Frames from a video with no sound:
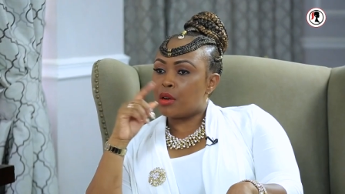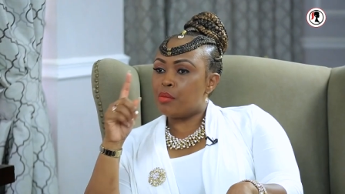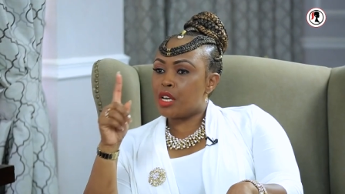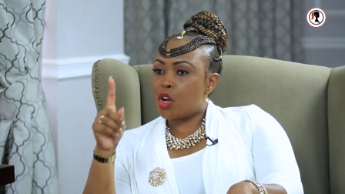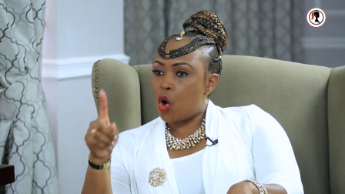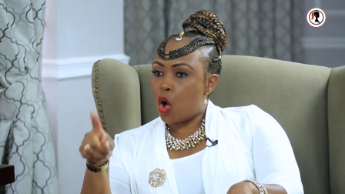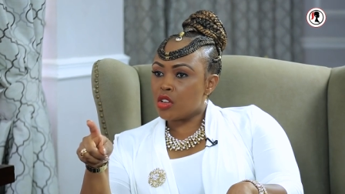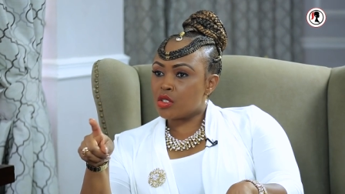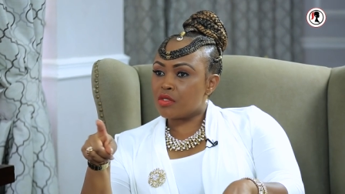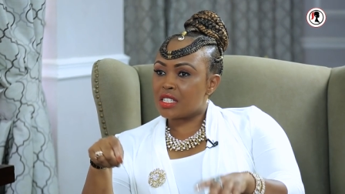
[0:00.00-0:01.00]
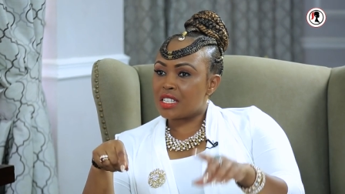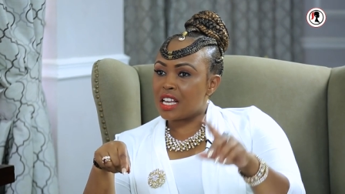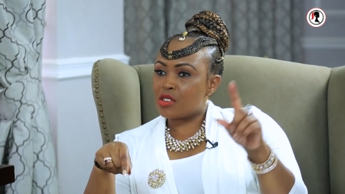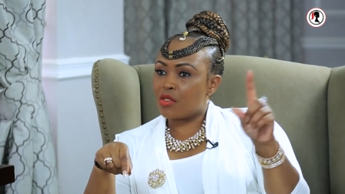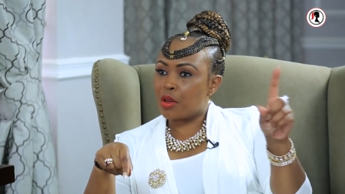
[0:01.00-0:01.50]
But because of the
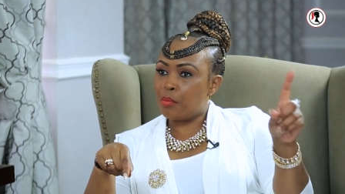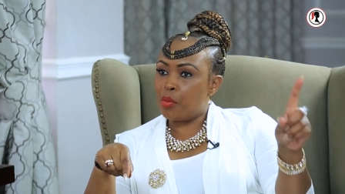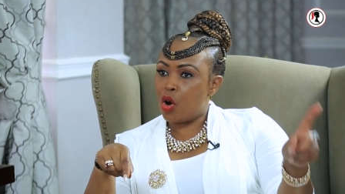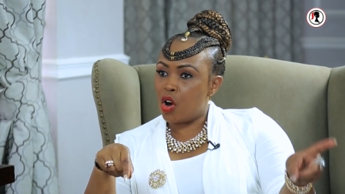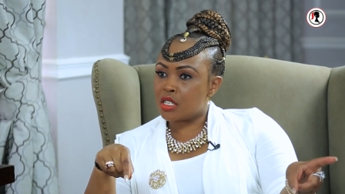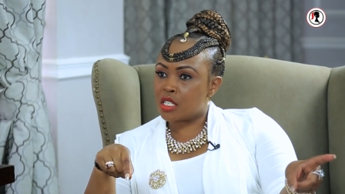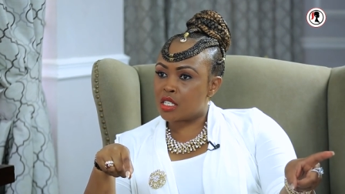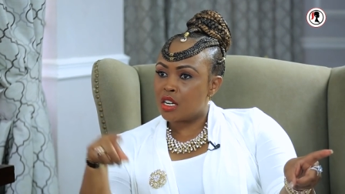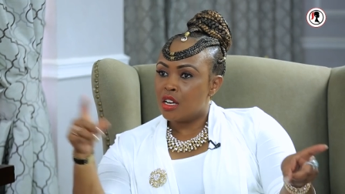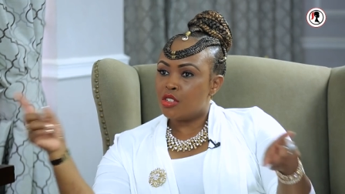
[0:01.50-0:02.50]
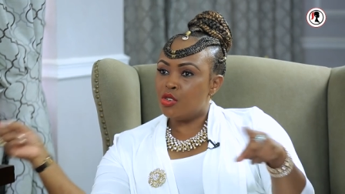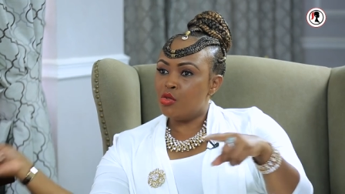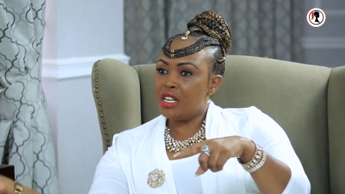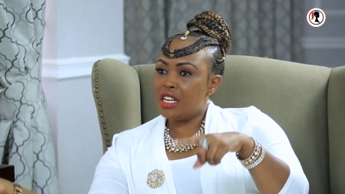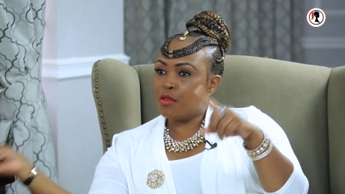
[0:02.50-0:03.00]
size of the pot,
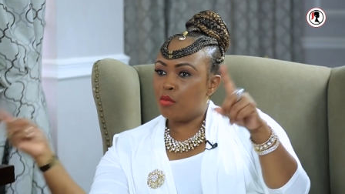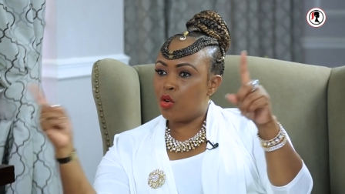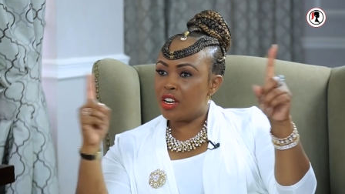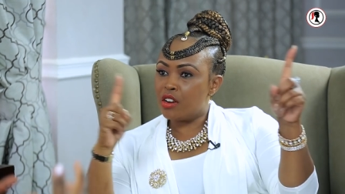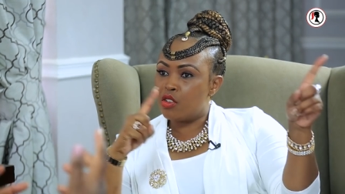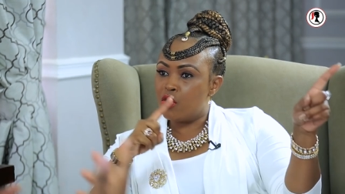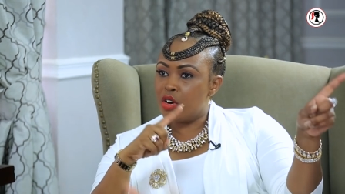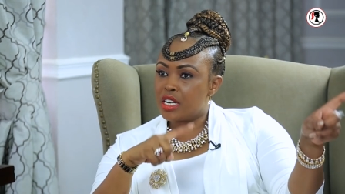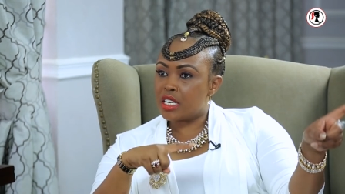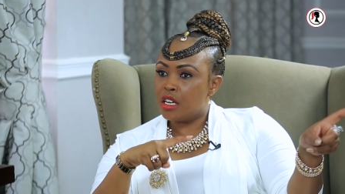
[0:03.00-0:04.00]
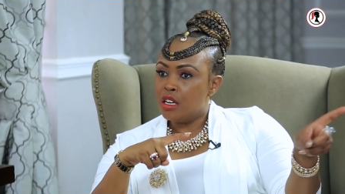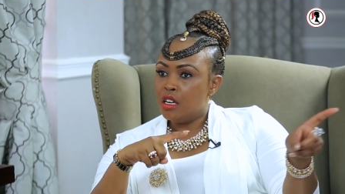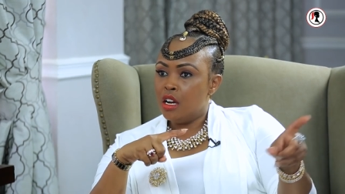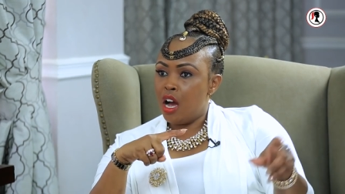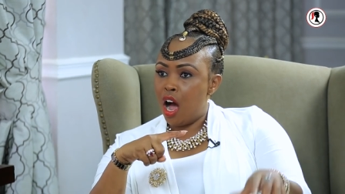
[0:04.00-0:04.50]
you need more
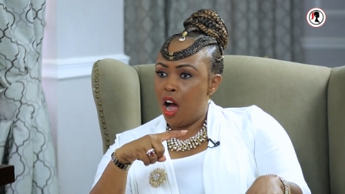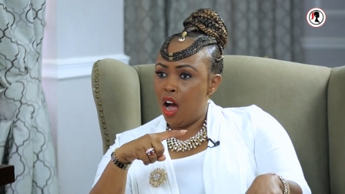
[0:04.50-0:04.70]
ingredients.